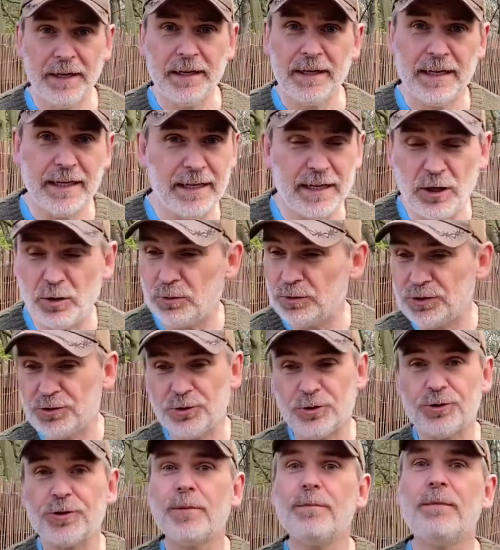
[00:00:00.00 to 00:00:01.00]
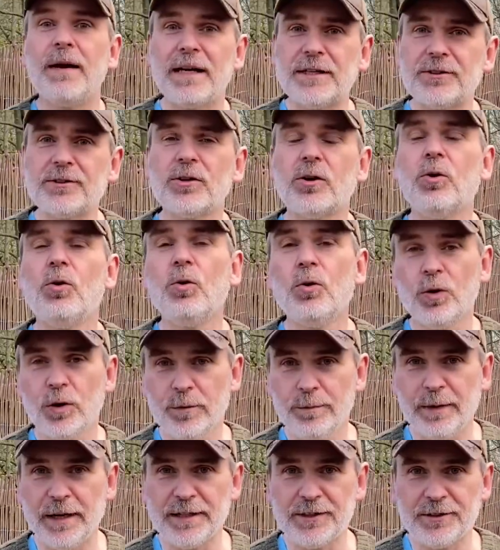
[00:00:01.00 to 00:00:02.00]
It was just a mess, a whole
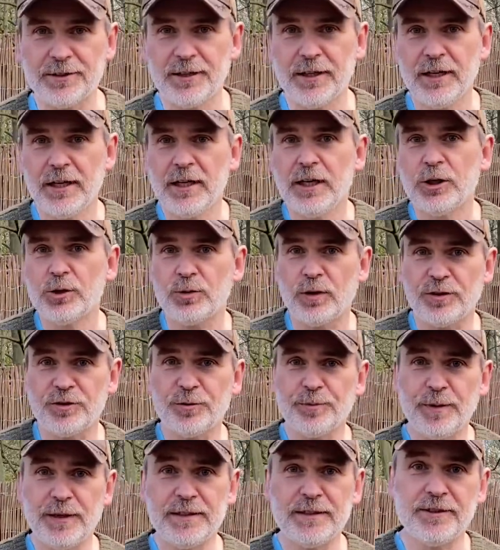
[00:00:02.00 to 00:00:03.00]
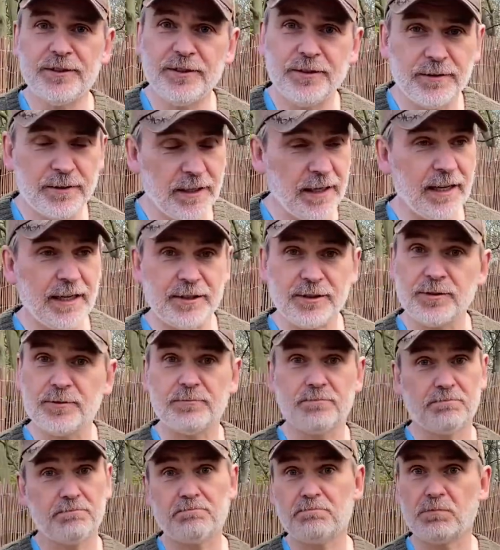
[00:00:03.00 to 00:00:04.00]
mess. So I spent the last
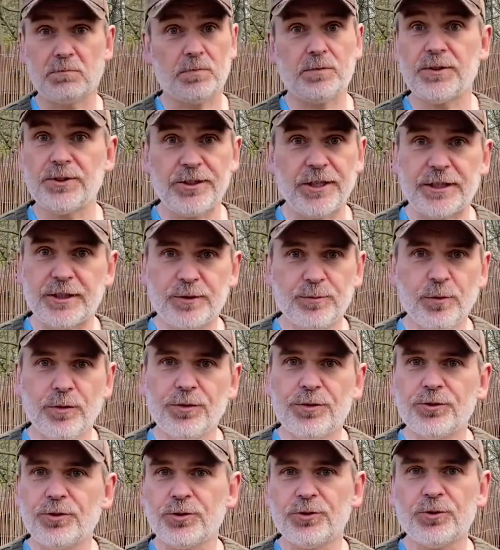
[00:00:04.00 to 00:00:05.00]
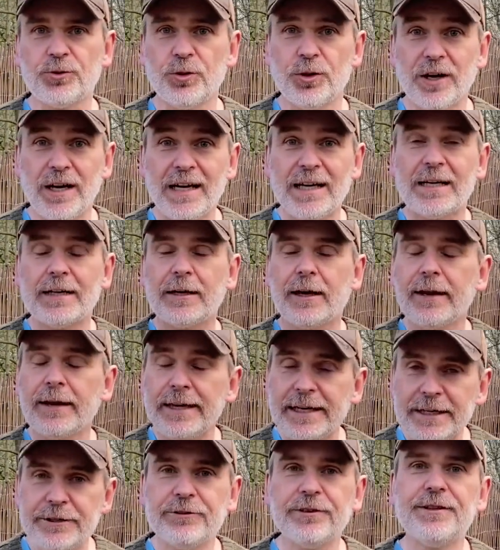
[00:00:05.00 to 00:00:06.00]
6 months or so
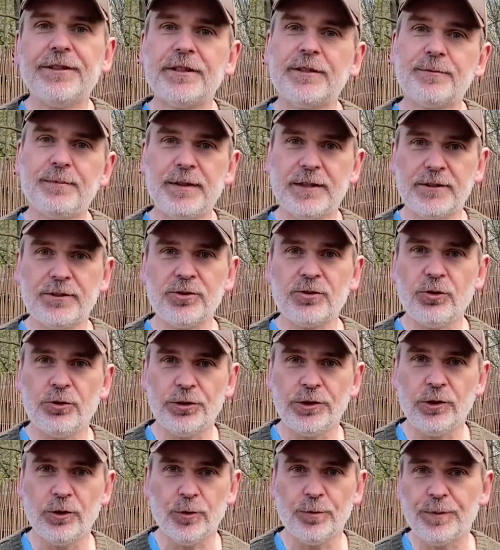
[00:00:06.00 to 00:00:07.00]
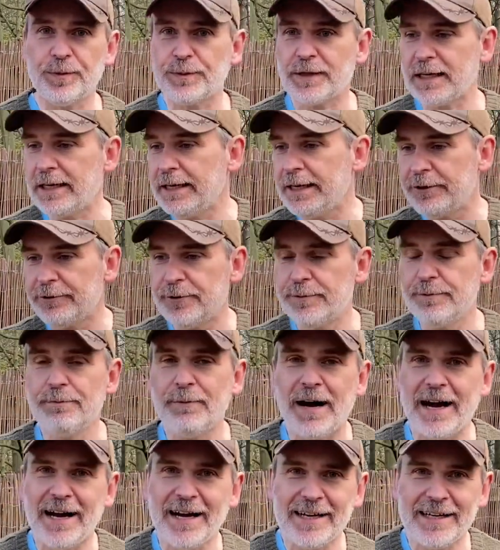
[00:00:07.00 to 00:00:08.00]
clearing this bit of soil up, clearing
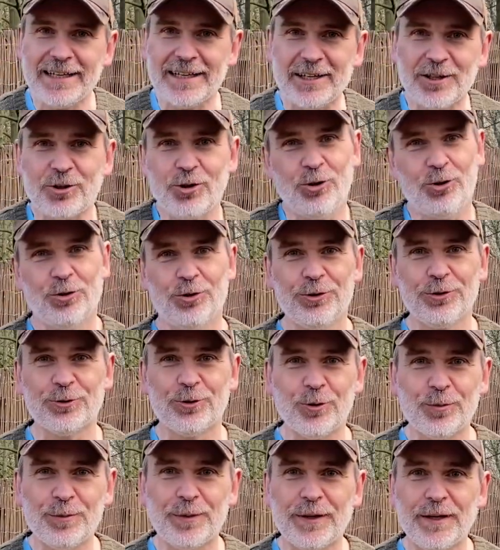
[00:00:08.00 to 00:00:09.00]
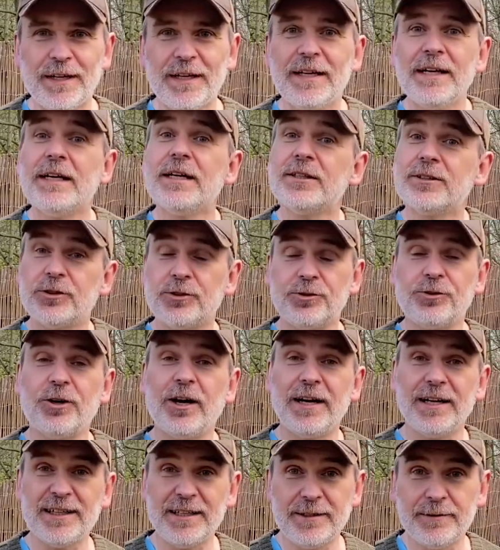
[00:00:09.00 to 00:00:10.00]
my little corner up to
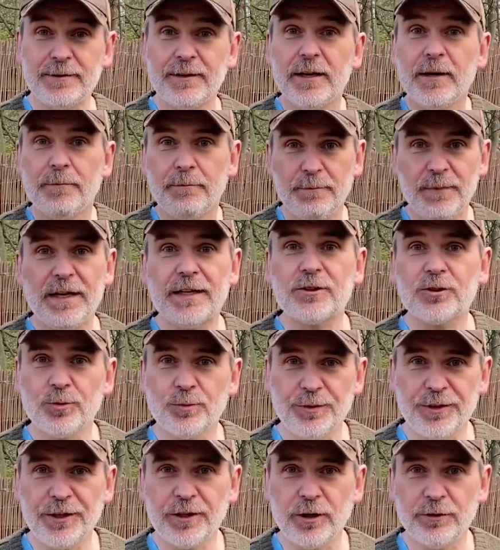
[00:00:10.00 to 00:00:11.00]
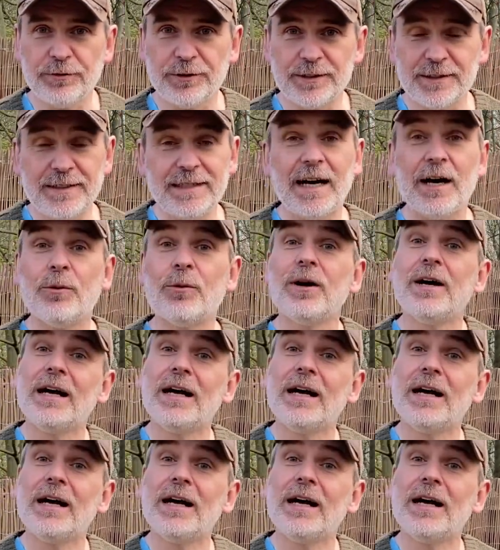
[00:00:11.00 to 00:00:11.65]
try and make something of it. Now,